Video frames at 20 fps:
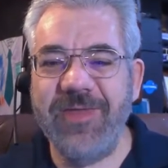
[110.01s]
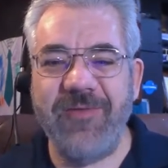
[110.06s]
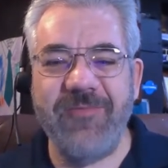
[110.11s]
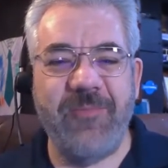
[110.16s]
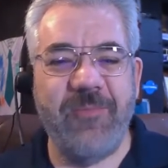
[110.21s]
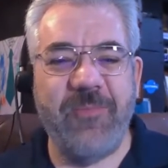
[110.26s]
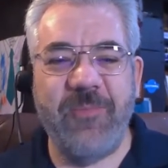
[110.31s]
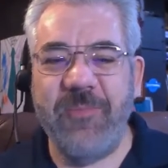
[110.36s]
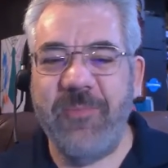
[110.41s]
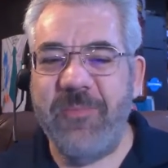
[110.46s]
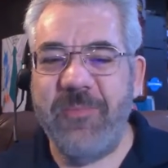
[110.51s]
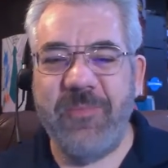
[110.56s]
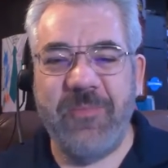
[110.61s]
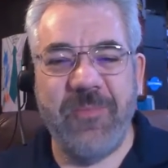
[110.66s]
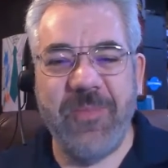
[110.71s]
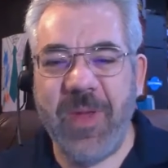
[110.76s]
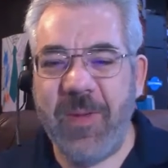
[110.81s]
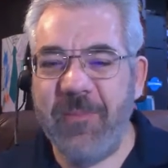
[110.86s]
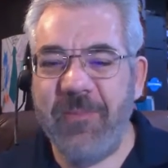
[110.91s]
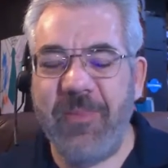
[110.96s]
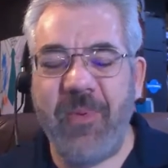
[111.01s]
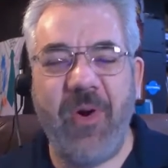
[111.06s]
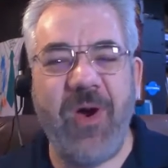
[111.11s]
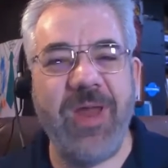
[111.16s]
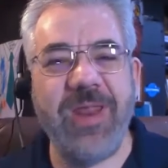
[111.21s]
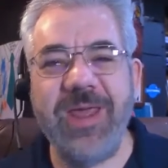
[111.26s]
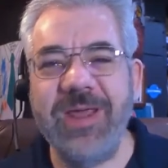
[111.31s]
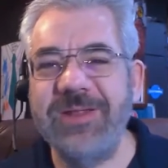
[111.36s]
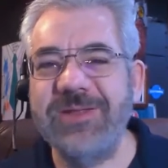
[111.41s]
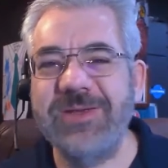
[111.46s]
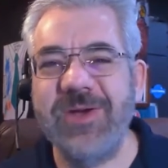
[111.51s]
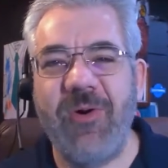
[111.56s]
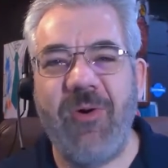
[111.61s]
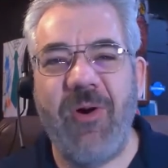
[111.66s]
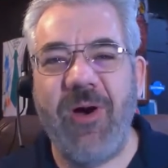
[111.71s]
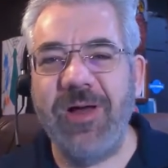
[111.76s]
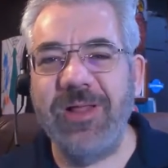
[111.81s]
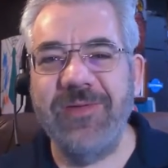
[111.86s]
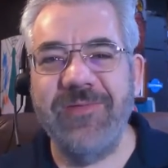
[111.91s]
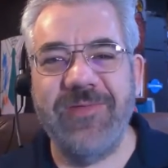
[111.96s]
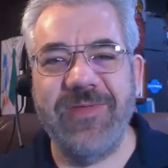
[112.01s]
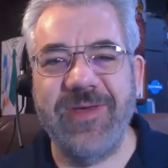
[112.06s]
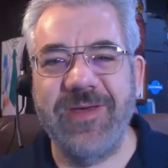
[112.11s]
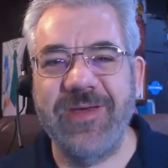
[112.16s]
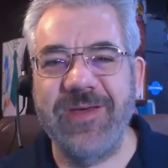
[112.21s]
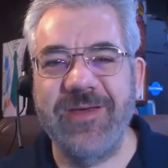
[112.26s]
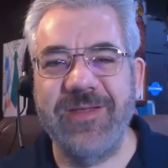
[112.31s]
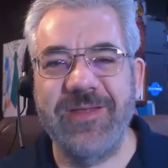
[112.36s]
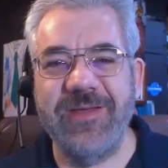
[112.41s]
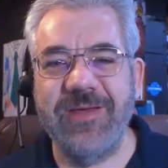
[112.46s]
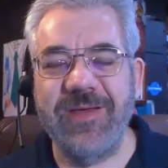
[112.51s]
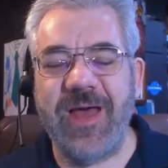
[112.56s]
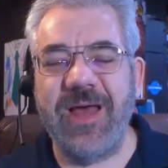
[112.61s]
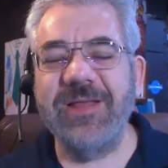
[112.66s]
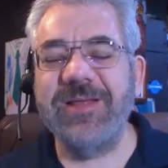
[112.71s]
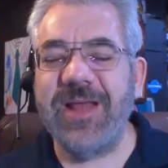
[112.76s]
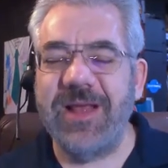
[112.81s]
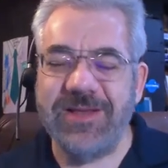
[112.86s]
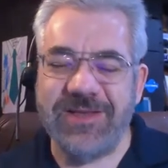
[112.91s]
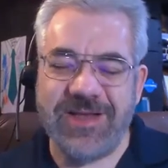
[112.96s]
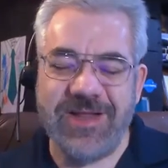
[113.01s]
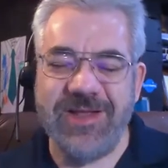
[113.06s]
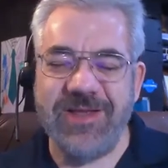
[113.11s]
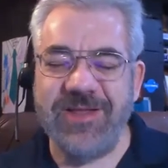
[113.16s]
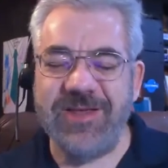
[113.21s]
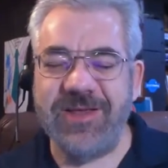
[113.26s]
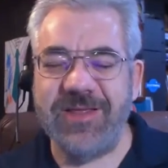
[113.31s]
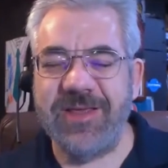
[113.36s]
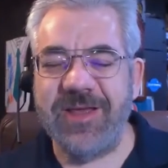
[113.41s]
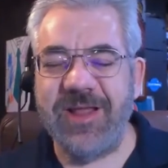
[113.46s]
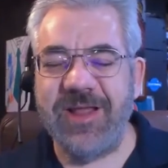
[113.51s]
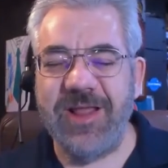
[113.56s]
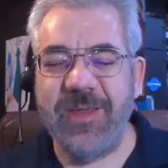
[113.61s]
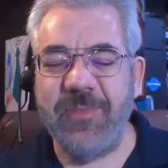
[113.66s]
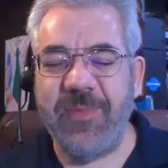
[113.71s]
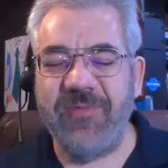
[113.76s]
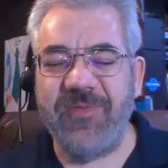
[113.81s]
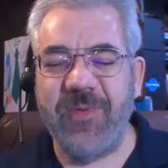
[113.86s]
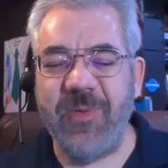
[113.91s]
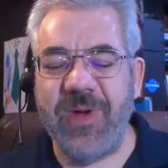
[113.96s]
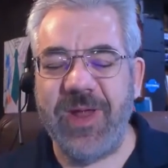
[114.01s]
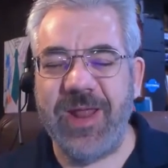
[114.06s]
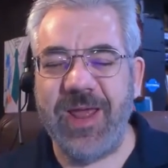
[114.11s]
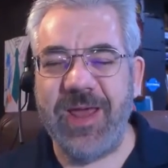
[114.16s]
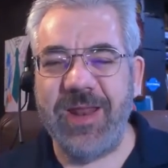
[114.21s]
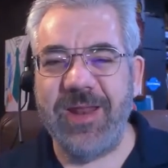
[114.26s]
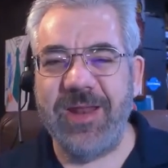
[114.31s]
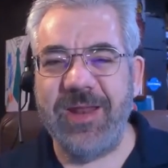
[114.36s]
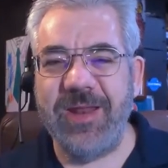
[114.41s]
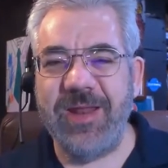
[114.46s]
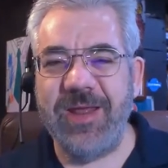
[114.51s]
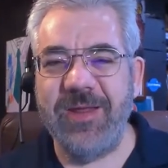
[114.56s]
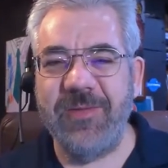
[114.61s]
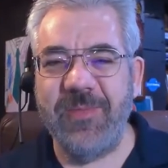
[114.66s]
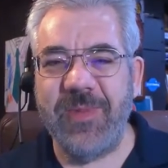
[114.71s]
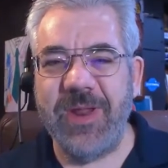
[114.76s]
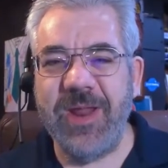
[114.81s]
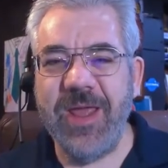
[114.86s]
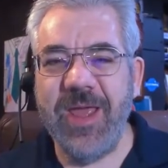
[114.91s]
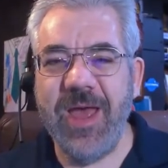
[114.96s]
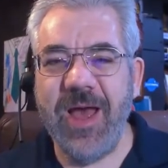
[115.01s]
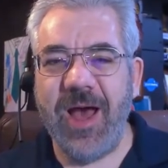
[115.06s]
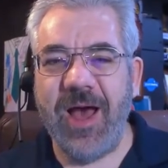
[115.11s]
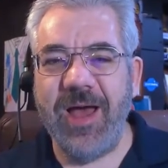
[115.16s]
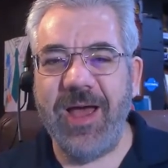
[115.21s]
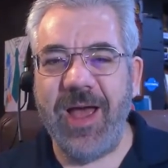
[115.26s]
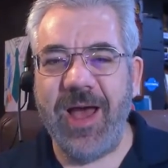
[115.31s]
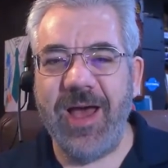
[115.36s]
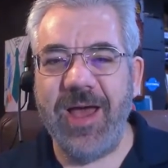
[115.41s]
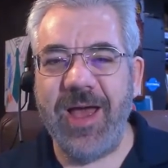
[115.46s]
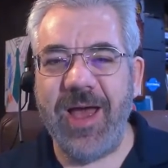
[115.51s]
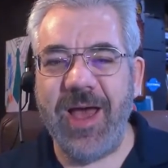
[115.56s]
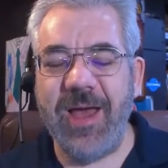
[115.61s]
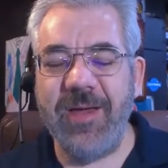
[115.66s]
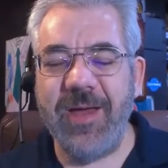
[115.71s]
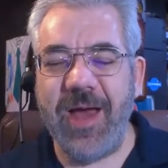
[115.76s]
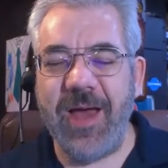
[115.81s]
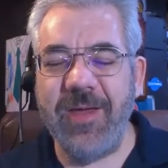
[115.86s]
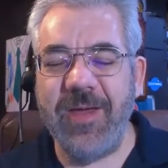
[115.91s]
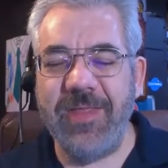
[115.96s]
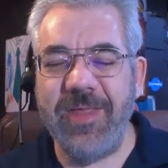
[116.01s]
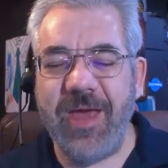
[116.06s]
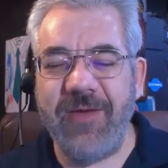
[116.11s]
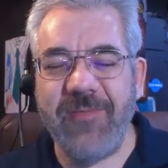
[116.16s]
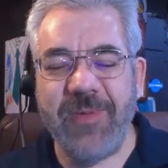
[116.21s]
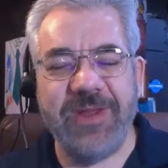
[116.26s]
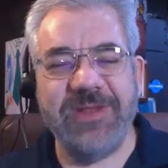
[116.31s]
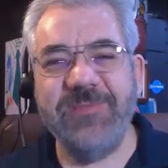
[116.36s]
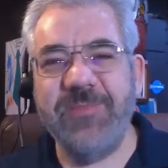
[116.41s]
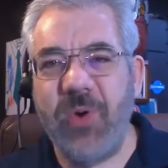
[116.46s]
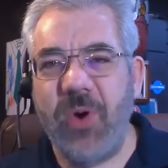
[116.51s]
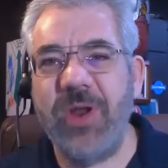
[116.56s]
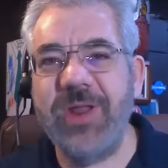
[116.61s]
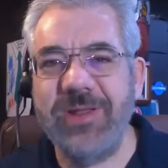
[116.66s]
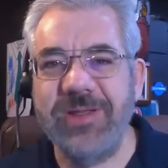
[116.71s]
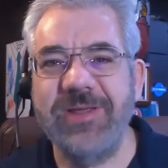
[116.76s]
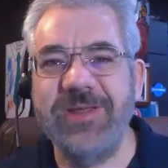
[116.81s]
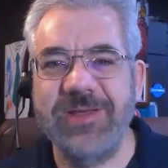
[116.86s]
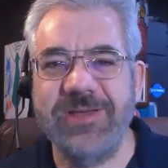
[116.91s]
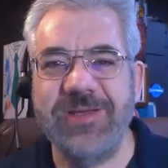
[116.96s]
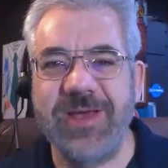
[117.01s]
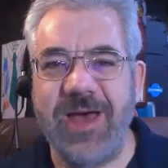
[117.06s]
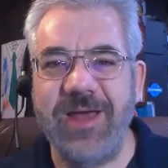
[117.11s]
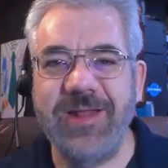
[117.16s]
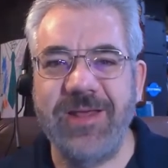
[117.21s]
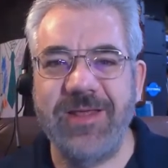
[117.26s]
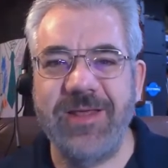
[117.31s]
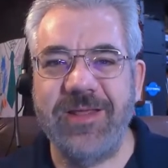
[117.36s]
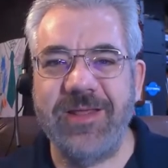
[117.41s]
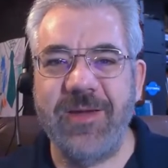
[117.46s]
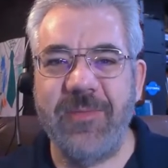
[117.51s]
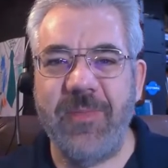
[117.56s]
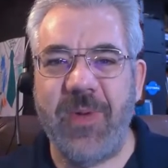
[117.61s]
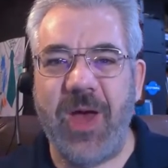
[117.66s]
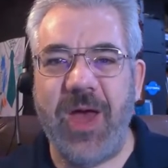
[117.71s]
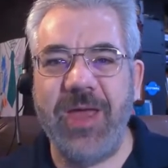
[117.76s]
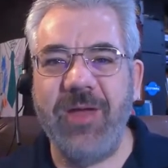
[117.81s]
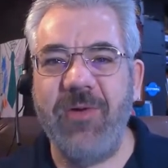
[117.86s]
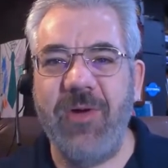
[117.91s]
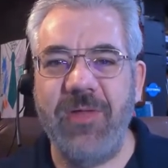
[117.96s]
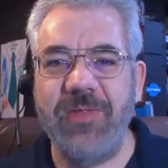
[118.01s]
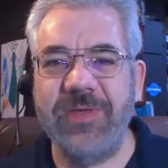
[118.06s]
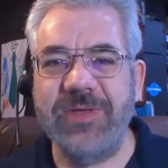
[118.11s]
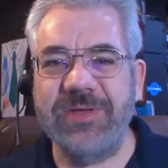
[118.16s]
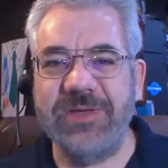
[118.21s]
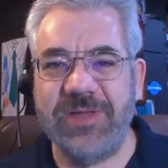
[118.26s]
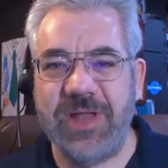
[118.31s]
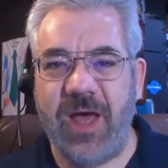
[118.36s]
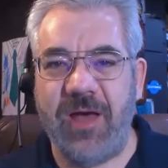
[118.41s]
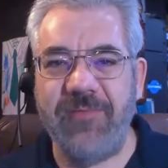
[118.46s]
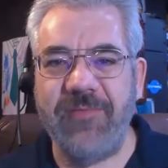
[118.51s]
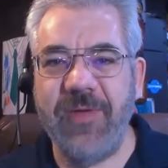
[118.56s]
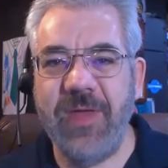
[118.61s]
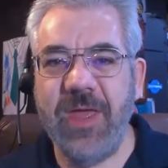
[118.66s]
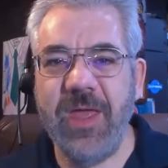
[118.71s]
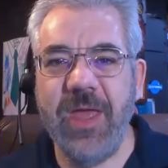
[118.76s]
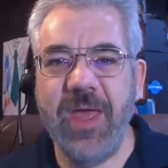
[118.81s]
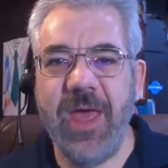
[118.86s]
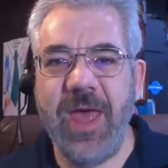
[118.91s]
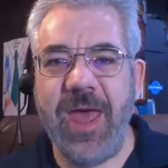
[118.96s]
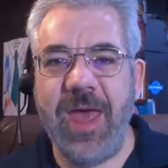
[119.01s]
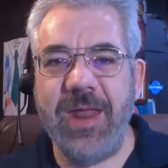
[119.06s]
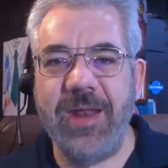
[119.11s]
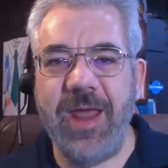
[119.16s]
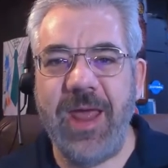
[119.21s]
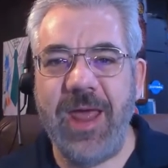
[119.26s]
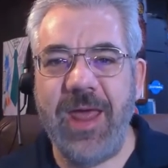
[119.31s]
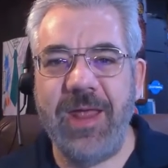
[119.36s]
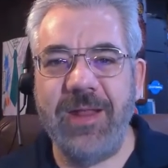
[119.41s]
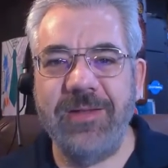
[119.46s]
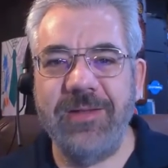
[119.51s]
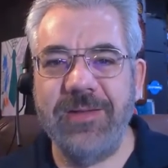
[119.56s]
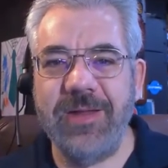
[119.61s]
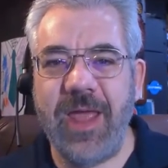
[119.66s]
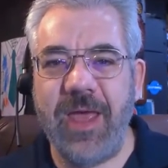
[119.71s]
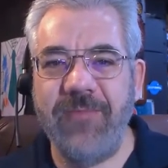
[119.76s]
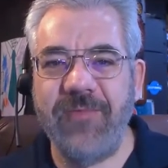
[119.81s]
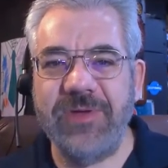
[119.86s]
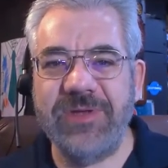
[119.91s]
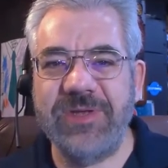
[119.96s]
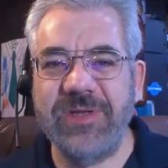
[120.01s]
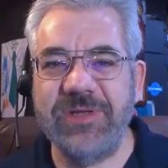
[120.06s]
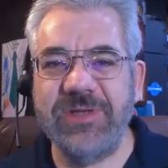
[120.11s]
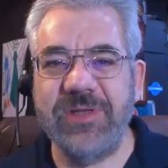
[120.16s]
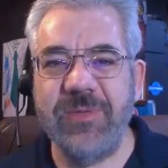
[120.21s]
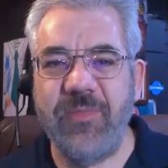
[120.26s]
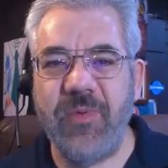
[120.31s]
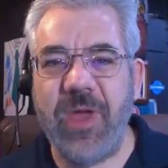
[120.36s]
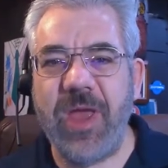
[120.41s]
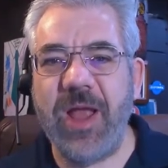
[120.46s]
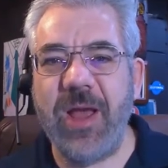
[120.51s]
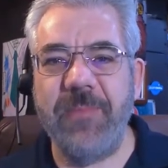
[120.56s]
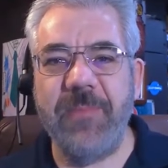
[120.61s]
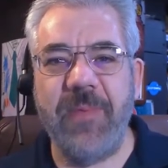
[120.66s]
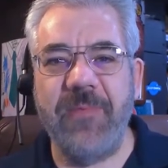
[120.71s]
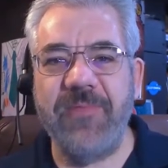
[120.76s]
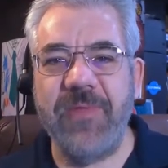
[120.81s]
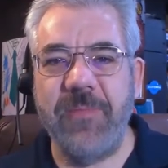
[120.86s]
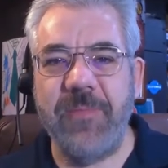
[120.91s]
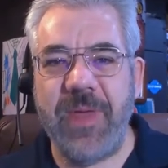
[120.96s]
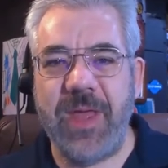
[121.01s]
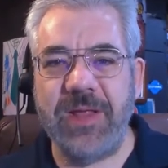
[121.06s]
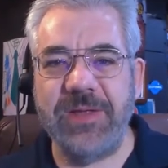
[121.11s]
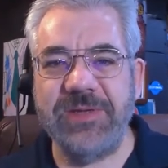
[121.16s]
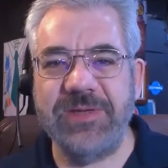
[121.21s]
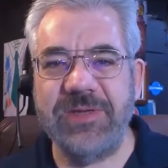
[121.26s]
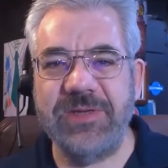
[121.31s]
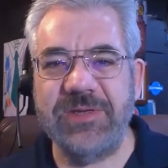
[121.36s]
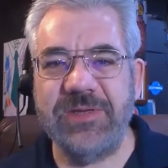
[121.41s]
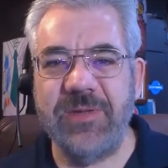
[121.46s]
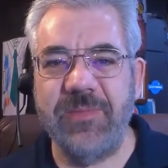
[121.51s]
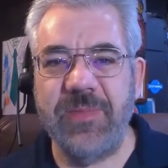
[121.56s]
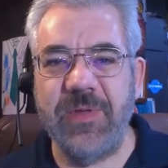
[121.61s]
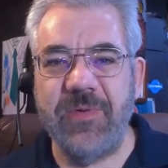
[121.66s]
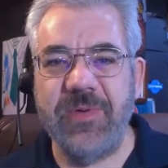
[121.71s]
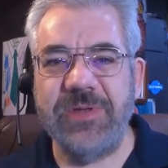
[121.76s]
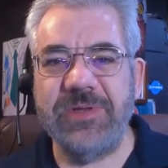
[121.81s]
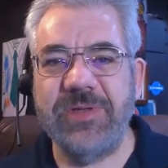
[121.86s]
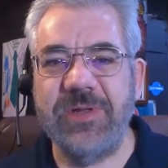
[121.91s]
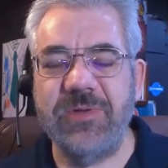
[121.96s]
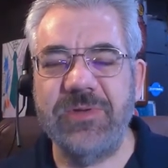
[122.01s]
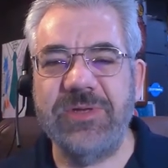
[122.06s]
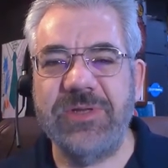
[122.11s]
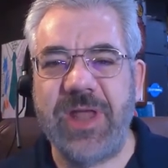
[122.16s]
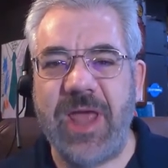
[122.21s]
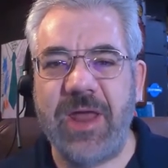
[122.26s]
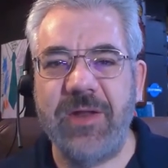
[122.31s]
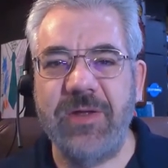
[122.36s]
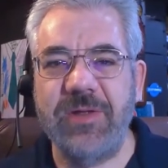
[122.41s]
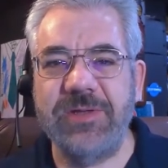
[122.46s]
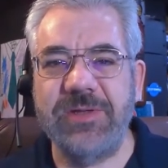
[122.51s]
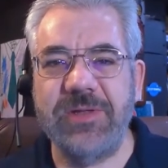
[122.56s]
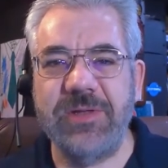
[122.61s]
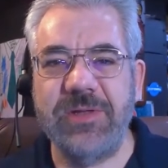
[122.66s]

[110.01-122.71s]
They've bought into all of the I'll send you the clip if you want to edit it in, but everybody's bought into this idea that they're buying all this stuff, and ever since the breakup of the Bell system, there is no standards.